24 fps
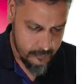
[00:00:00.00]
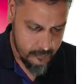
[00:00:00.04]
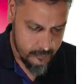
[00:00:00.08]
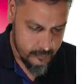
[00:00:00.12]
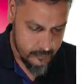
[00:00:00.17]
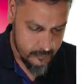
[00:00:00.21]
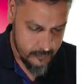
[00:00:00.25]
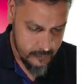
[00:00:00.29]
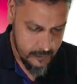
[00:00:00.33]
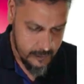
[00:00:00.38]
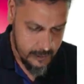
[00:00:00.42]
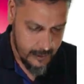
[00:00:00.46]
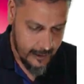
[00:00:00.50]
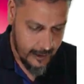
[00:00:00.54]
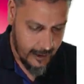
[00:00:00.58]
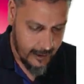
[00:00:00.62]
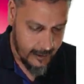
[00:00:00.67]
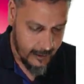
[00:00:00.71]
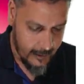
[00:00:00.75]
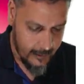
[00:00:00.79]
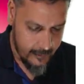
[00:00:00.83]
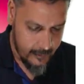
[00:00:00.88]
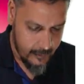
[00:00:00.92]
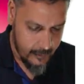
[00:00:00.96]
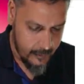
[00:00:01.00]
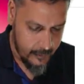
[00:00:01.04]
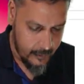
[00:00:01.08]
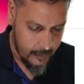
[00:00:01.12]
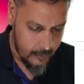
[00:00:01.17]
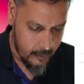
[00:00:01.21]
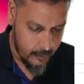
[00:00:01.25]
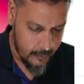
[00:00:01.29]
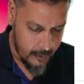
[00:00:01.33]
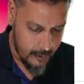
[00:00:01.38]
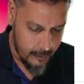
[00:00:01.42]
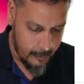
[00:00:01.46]
So the catering services
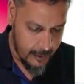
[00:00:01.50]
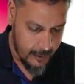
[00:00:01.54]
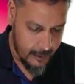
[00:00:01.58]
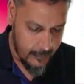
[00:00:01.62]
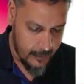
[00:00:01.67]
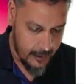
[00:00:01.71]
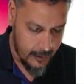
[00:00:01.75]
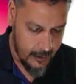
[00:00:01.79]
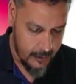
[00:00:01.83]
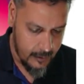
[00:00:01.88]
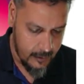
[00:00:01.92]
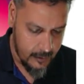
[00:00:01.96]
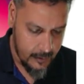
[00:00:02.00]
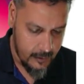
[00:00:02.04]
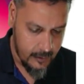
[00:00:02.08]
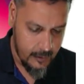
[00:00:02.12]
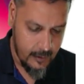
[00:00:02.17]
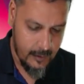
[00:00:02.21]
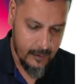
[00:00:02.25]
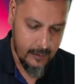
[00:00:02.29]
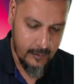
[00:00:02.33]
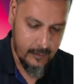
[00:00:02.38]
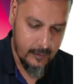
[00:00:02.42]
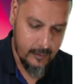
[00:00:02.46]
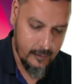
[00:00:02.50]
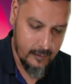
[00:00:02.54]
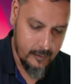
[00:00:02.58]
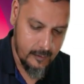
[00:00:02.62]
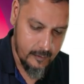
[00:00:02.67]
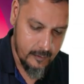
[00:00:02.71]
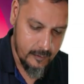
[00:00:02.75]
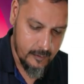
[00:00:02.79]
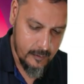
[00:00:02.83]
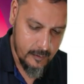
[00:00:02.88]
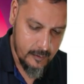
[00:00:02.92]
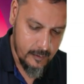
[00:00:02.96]
was in between. Yes.
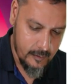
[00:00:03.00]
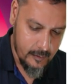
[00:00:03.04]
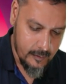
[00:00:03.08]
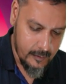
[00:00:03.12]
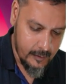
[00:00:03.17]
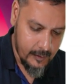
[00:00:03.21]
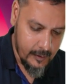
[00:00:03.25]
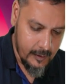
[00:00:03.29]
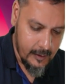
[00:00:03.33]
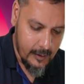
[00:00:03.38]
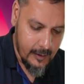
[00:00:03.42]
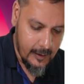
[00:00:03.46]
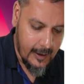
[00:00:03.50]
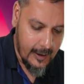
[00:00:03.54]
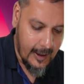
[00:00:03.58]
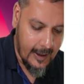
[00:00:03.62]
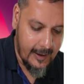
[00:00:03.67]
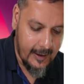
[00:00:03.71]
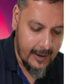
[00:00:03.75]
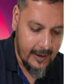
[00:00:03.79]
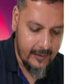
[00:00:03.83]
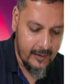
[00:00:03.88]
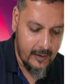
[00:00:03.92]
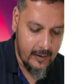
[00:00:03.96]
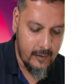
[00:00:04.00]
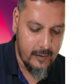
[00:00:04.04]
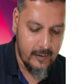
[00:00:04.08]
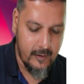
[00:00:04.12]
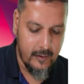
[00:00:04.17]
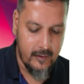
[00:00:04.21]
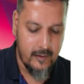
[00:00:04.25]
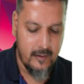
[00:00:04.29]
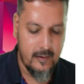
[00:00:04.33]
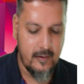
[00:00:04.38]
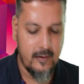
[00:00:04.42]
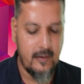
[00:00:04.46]
Catering
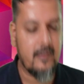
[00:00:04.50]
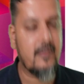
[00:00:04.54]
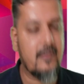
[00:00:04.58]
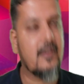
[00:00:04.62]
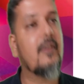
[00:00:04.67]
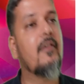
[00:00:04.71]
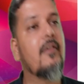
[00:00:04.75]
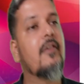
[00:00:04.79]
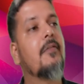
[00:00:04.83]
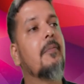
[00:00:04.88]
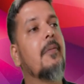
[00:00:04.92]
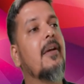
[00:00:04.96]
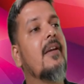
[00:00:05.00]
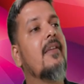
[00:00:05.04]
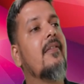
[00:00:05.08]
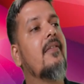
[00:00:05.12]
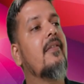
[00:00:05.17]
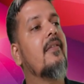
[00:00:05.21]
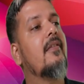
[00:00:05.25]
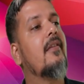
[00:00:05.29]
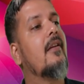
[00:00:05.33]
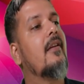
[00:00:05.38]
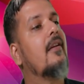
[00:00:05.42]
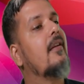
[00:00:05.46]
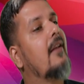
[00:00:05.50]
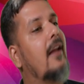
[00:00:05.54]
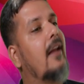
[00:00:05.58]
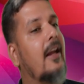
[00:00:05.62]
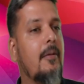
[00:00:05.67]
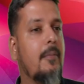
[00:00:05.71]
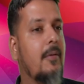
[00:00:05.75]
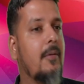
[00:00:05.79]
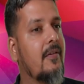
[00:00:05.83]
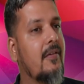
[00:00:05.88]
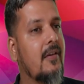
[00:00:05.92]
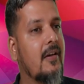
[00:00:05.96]
services. Service means
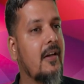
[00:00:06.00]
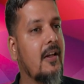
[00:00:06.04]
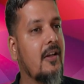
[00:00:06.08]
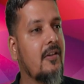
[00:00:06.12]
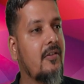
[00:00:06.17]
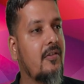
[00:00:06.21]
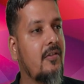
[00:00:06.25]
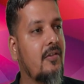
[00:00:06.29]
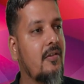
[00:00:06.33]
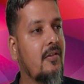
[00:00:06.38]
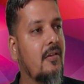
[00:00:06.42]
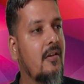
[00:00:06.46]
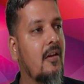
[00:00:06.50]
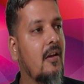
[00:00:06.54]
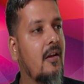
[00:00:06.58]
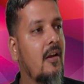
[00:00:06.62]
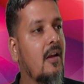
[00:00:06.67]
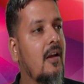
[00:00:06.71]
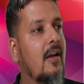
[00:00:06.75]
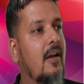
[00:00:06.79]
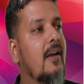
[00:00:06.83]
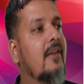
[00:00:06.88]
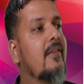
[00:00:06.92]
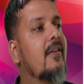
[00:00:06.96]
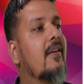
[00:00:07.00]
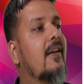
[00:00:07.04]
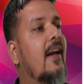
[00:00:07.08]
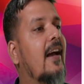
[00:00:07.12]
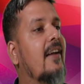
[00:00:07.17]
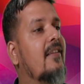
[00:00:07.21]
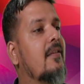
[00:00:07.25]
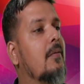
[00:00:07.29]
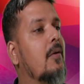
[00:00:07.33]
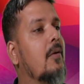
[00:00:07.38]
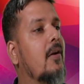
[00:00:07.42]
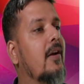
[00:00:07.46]
9%. Is it
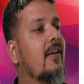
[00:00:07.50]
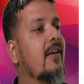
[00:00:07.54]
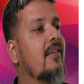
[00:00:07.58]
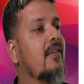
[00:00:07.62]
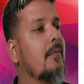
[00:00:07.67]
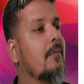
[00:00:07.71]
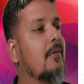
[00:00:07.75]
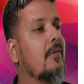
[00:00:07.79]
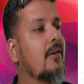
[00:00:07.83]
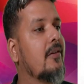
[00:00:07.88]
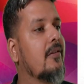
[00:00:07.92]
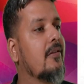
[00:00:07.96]
taxable or exempt?